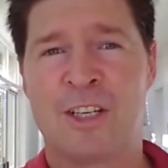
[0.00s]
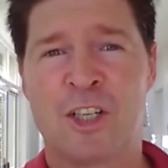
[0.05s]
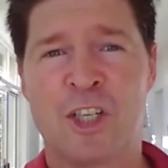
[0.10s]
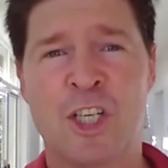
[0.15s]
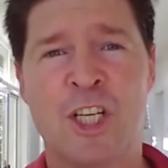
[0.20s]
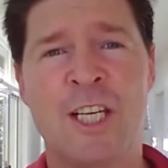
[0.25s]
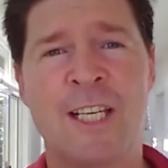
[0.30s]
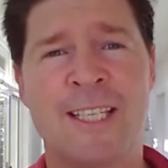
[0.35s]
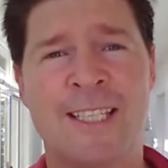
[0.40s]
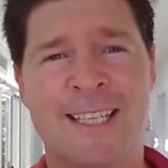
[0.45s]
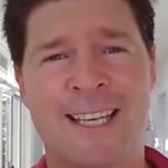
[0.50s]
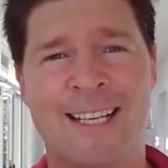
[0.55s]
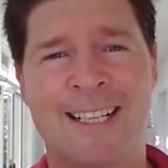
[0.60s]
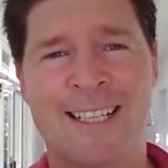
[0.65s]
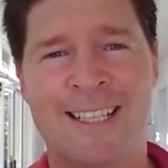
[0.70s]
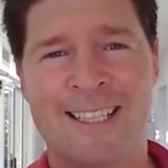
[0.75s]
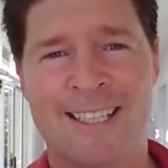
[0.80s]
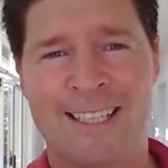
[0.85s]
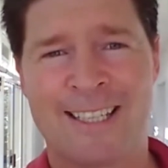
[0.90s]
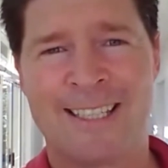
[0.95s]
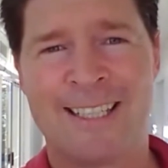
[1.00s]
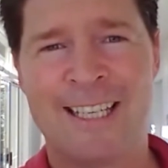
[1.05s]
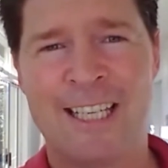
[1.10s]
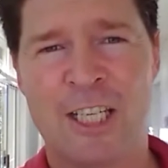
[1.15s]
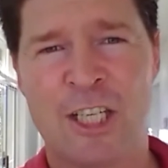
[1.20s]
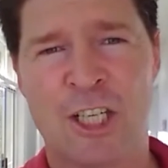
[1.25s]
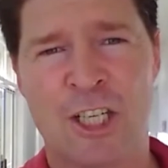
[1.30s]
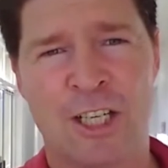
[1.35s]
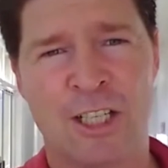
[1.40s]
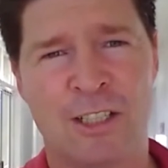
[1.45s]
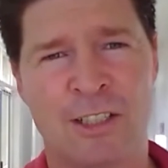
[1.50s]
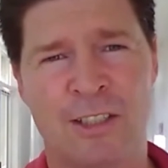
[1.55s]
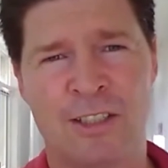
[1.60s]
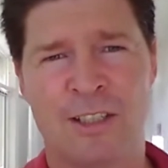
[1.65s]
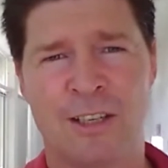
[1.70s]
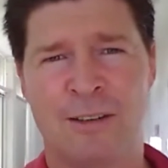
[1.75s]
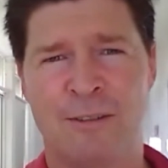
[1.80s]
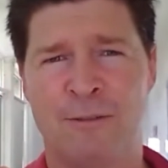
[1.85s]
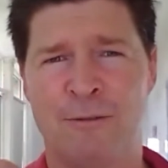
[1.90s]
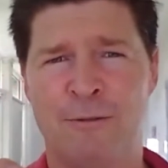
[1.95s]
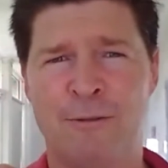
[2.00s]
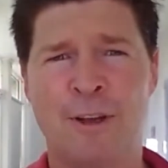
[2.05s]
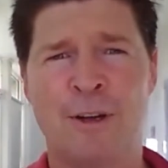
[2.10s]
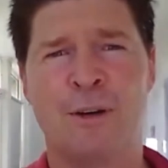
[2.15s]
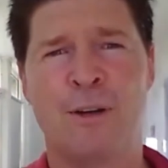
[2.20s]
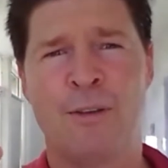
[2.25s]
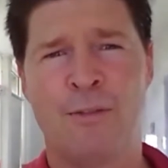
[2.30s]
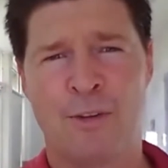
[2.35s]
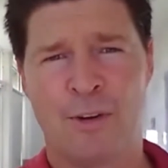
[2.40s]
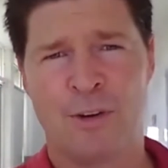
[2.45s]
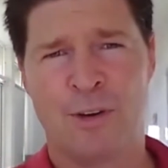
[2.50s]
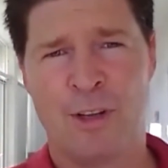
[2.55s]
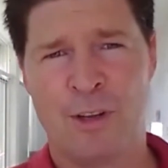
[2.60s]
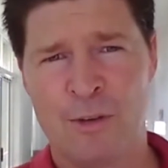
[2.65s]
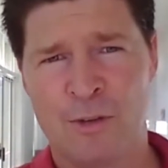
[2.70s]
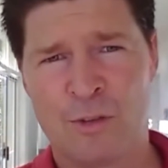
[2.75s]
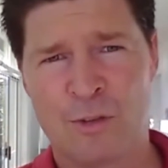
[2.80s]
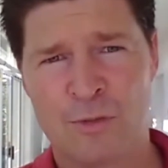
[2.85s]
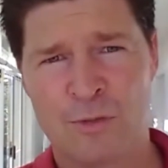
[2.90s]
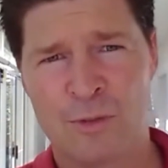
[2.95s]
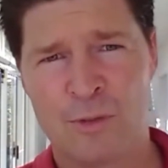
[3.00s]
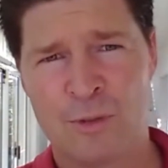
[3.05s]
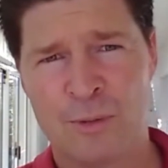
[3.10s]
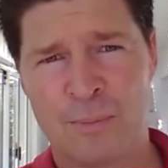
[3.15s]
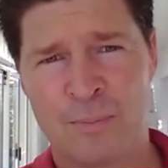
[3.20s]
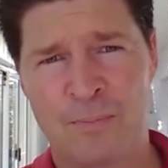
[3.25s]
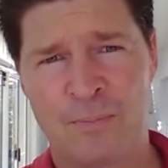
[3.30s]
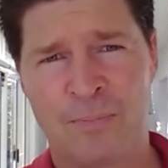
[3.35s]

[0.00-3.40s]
she sells seashells. Very, very useful.